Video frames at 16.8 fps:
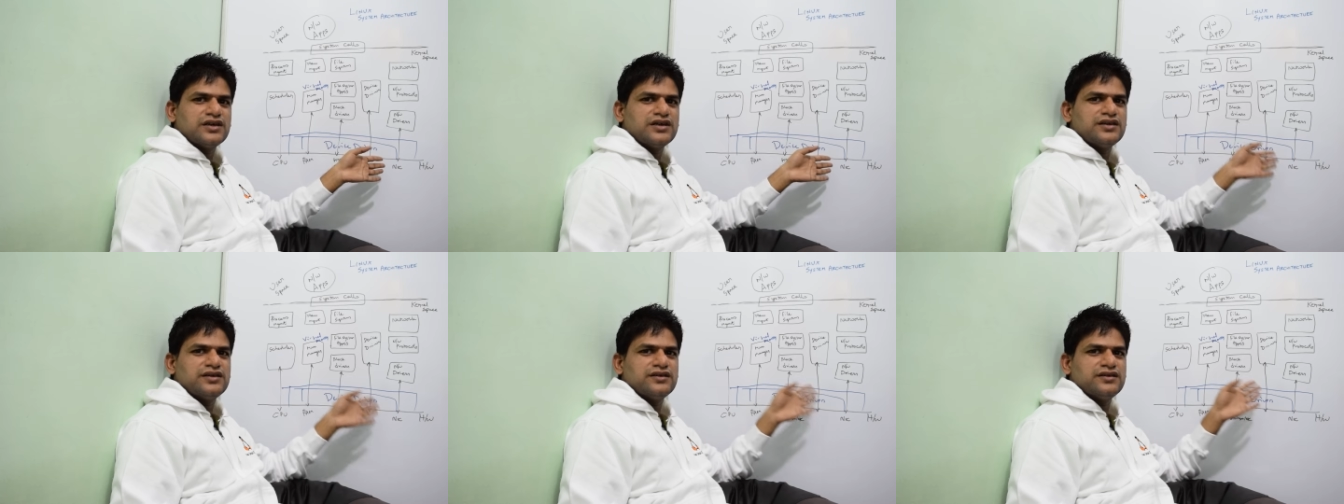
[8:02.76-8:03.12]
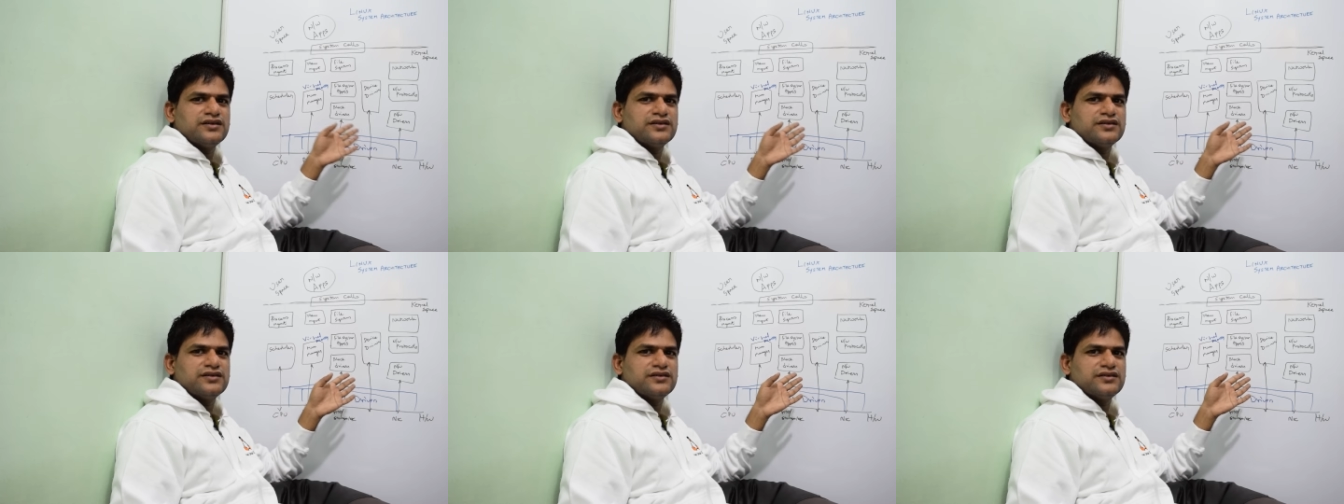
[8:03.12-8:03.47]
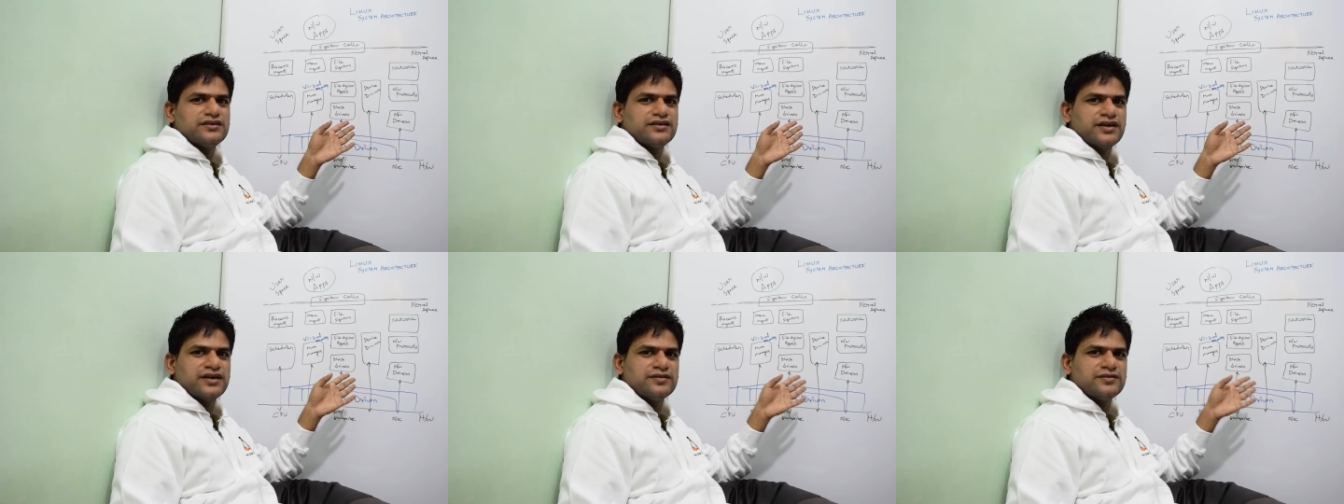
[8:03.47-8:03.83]
card
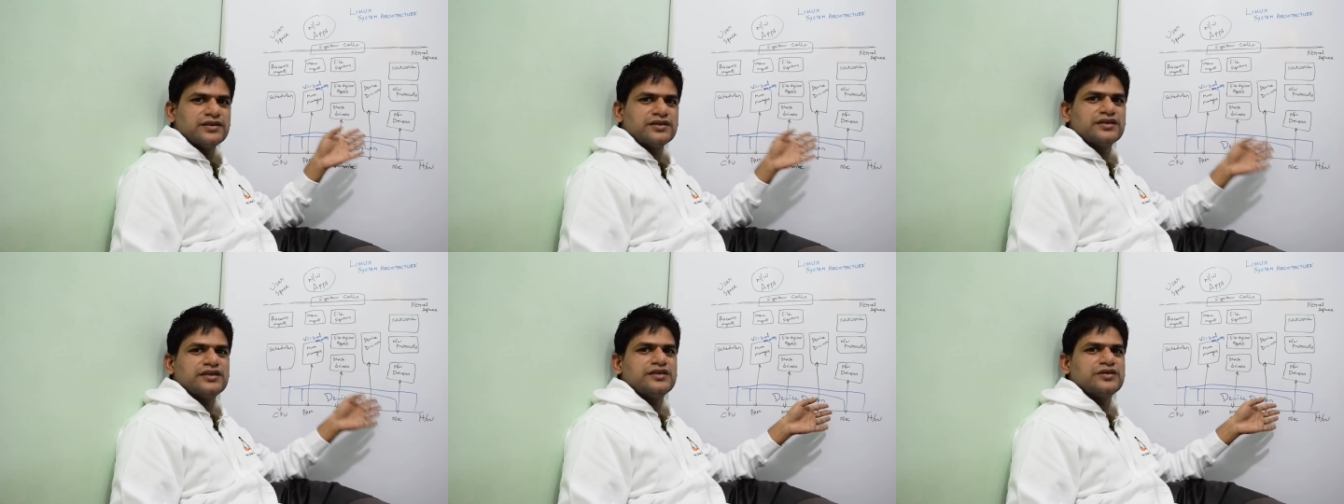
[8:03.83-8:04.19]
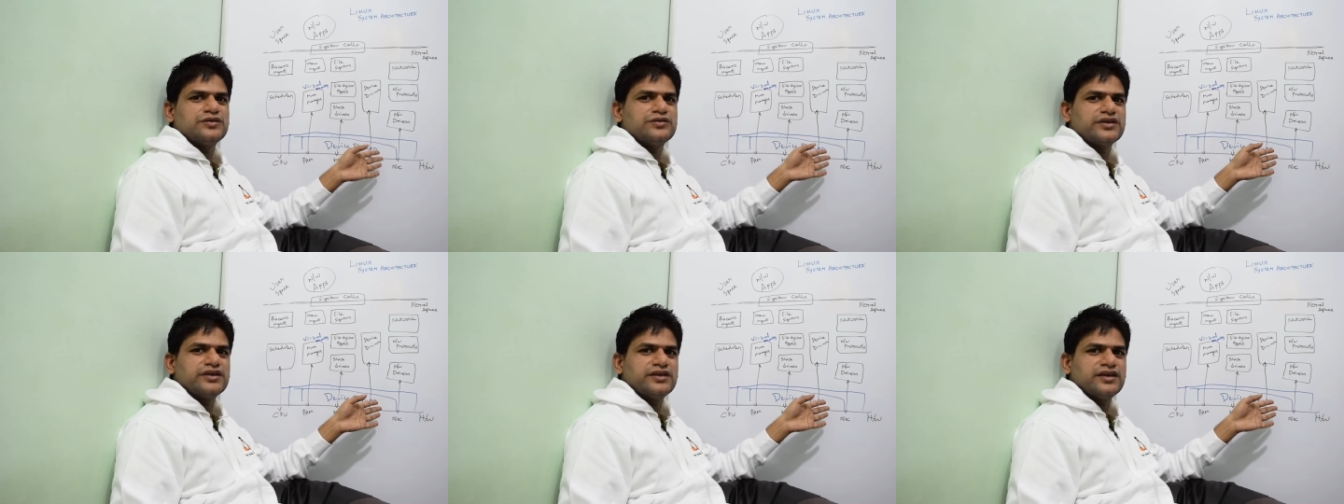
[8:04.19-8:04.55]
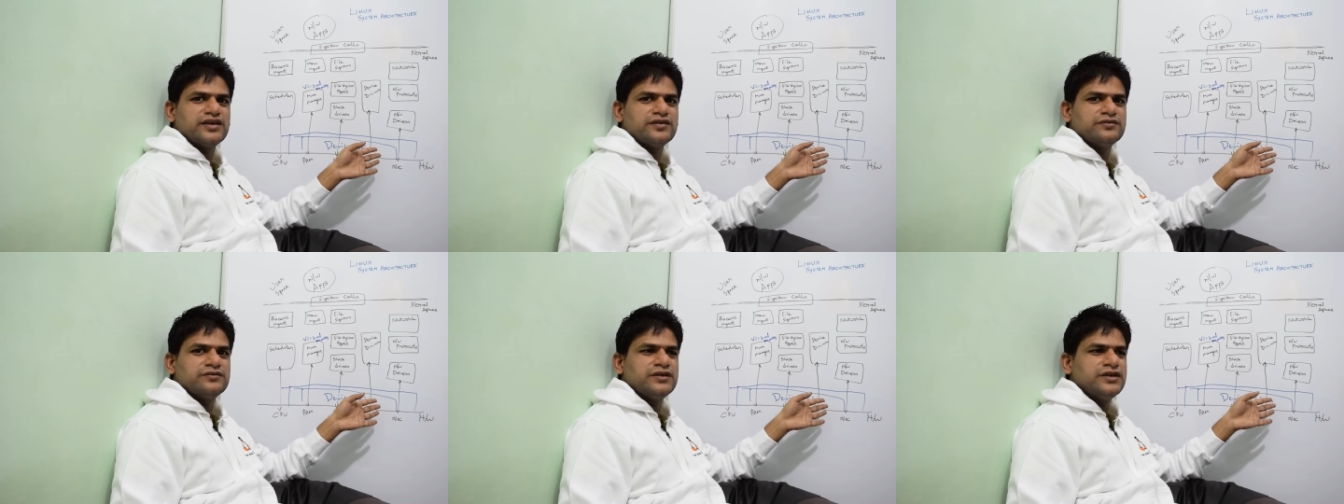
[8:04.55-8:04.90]
drivers, and you can
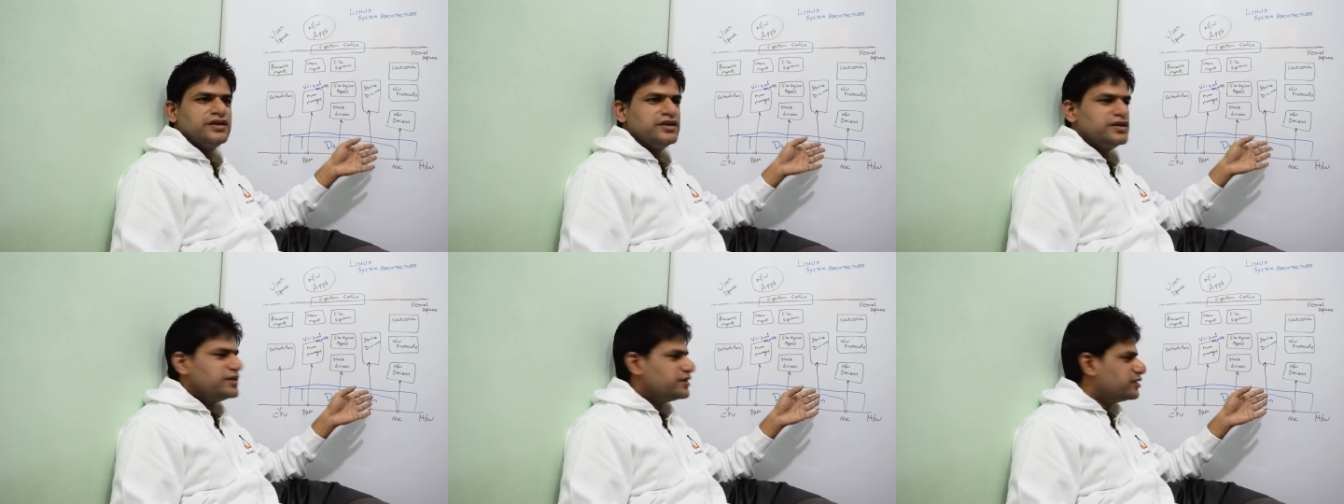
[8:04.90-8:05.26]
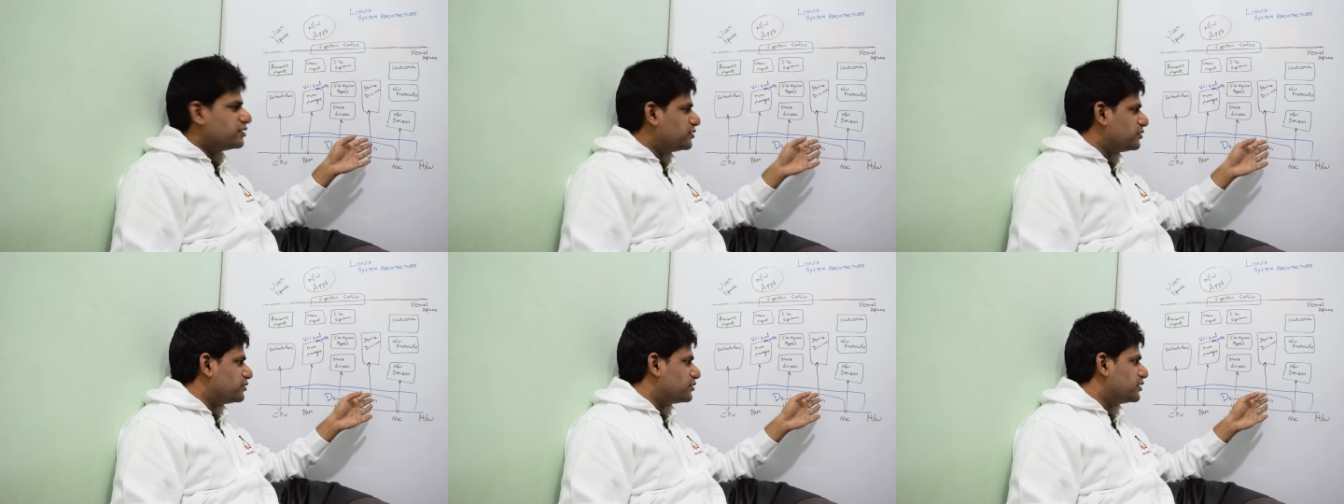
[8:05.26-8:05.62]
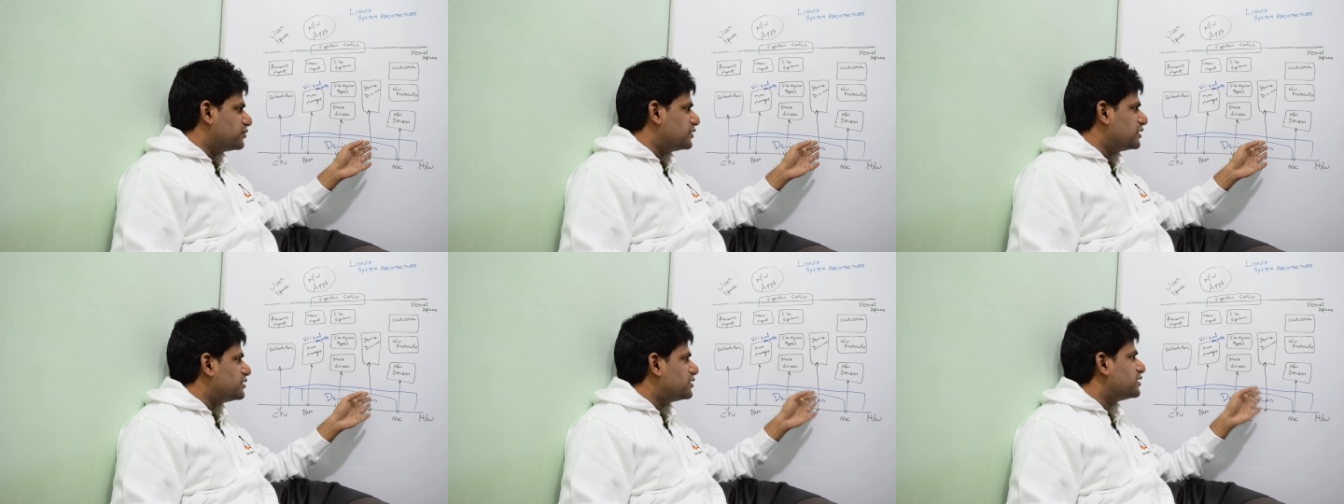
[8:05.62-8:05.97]
have the
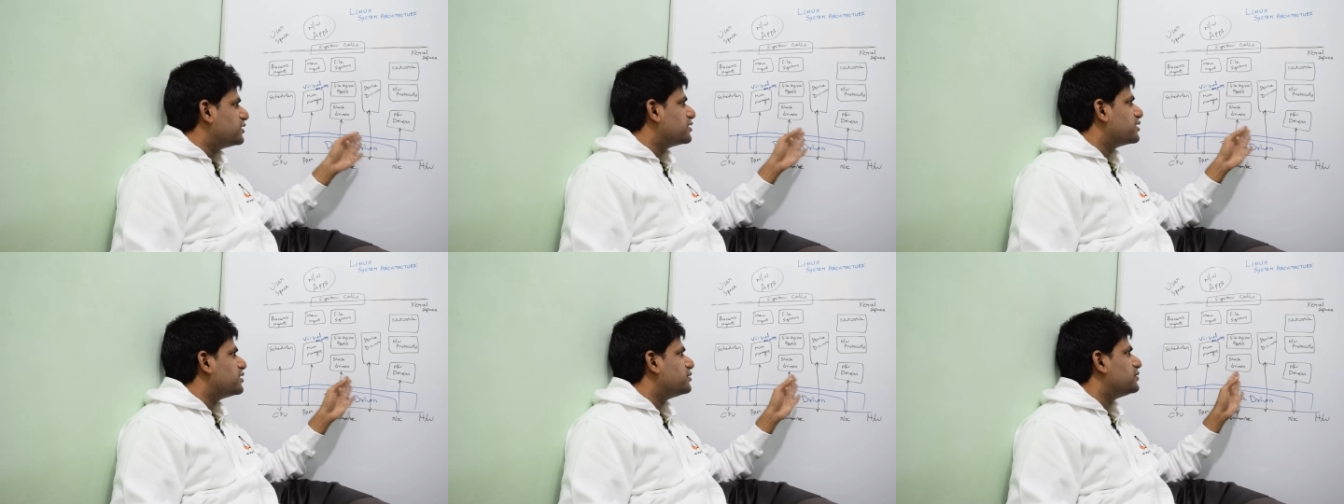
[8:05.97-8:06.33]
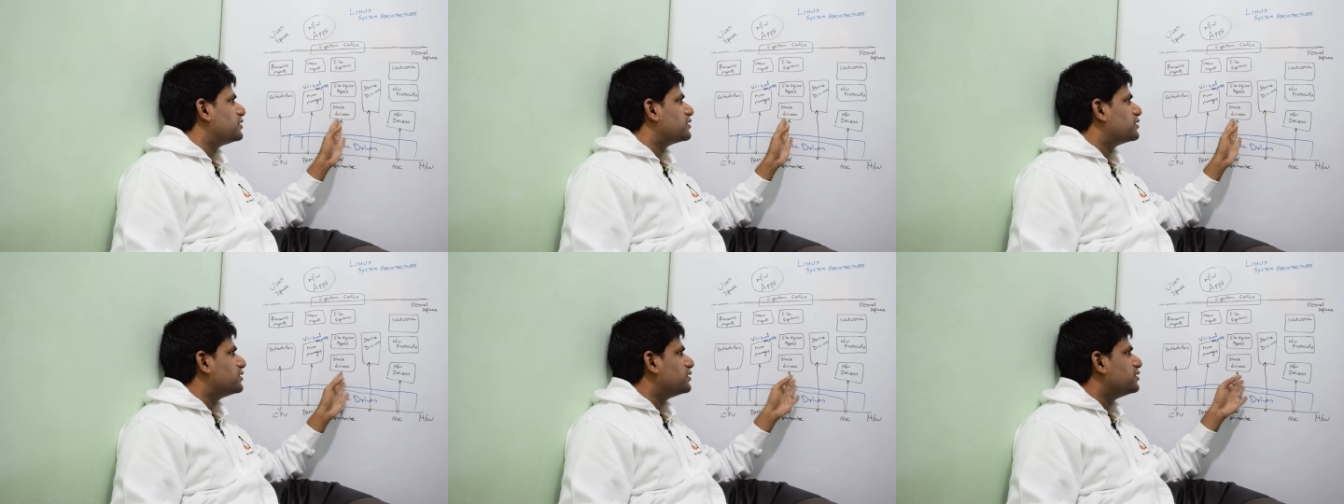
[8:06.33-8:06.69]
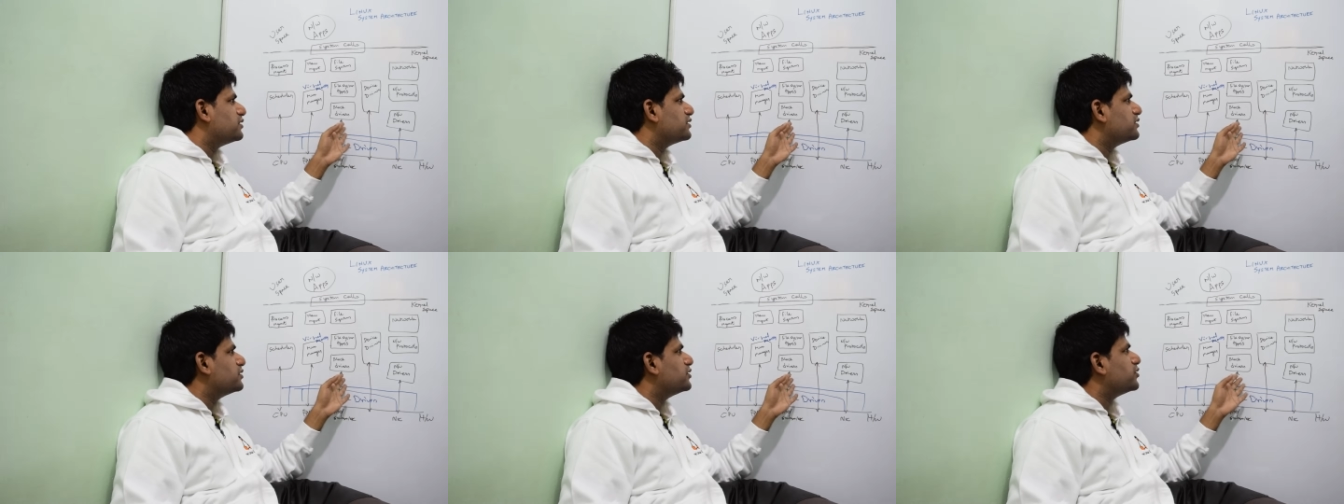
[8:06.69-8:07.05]
VGA drivers and